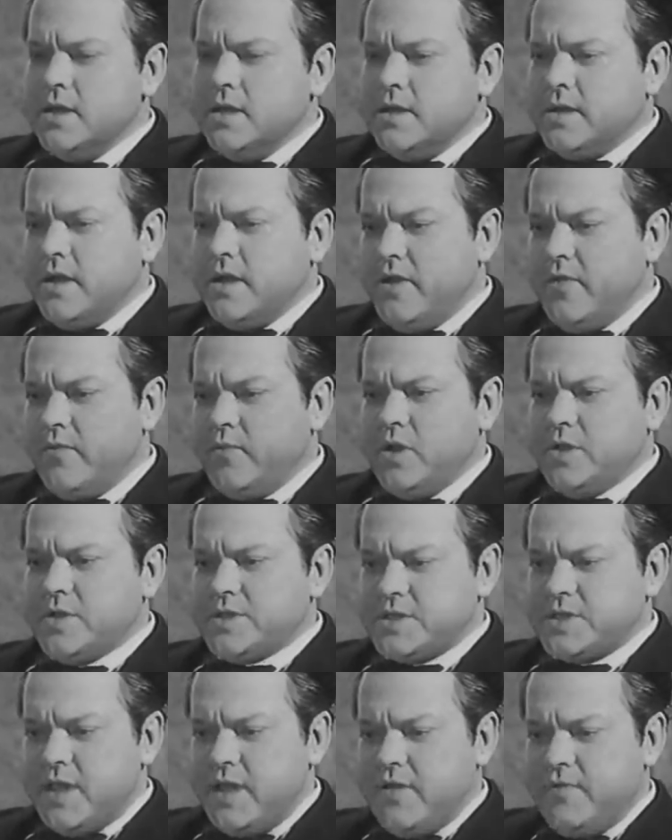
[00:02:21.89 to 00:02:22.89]
There have been
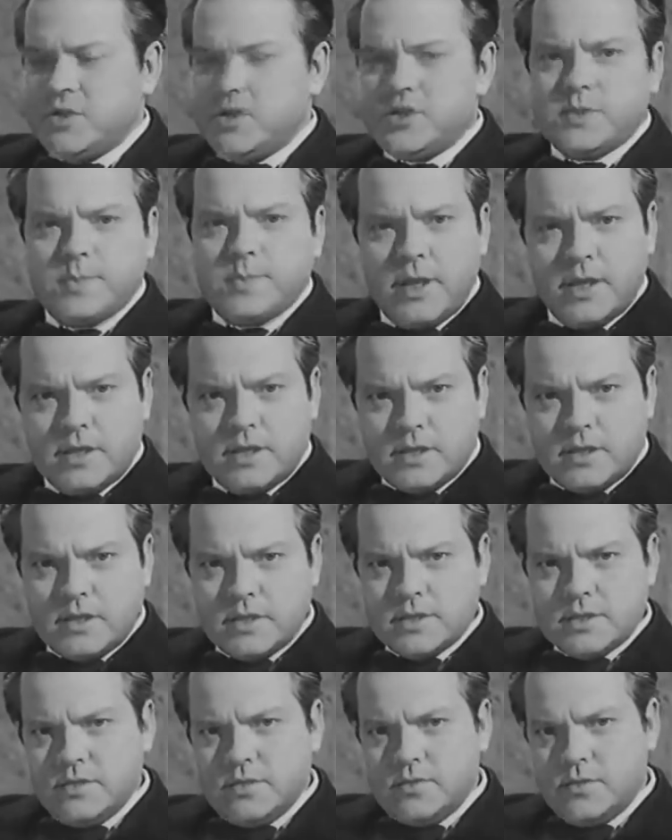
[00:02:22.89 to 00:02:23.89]
savage
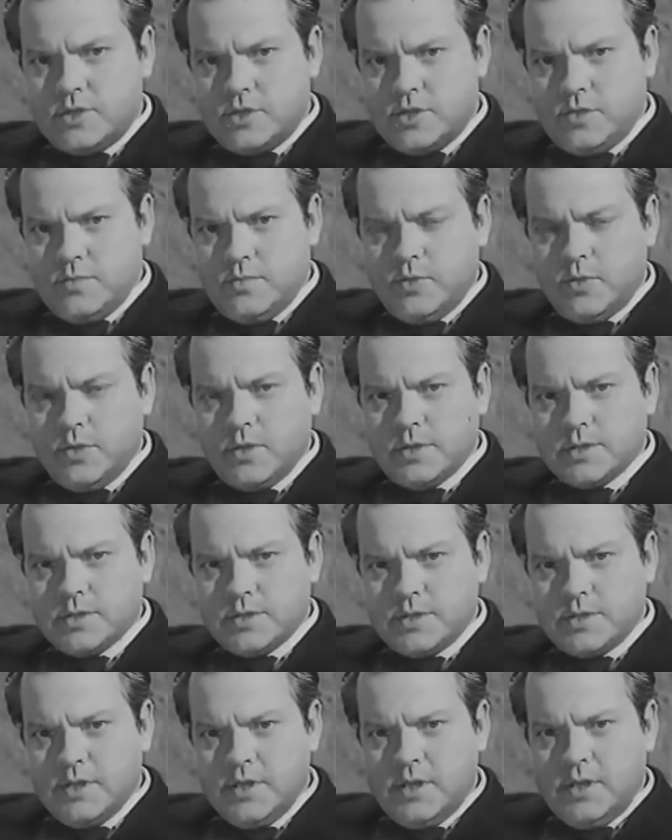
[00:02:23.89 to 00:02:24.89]
spectacles in which the
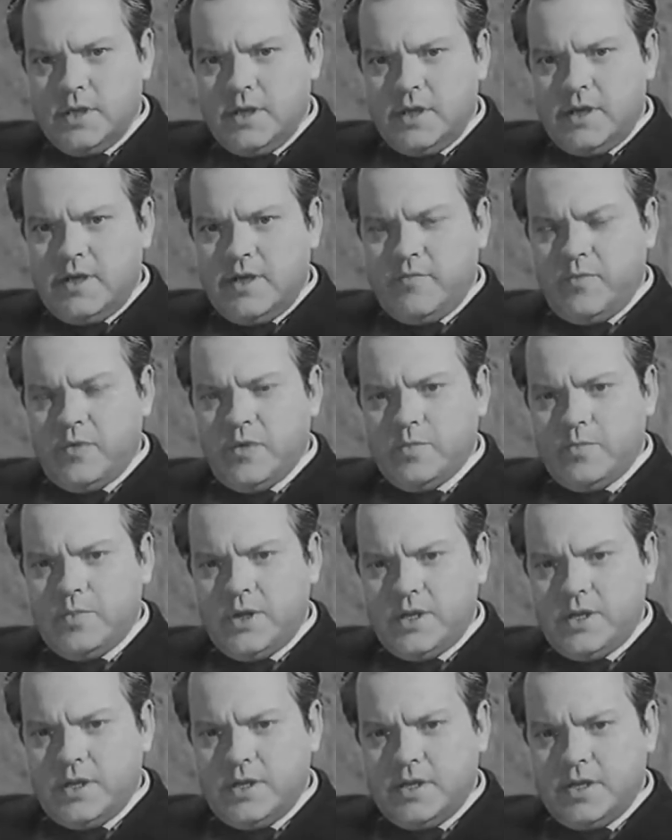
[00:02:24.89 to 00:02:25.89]
bulls have been
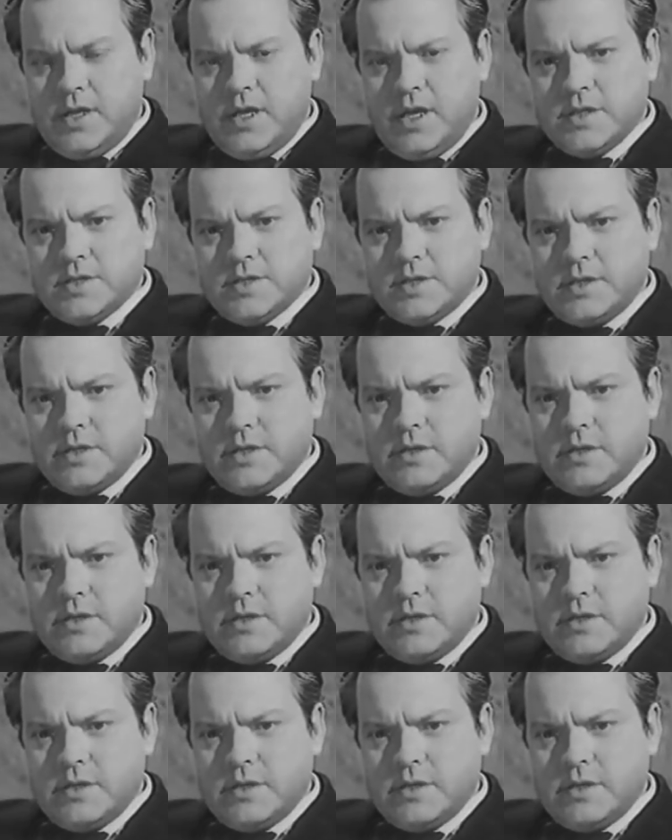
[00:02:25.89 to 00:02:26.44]
pitted against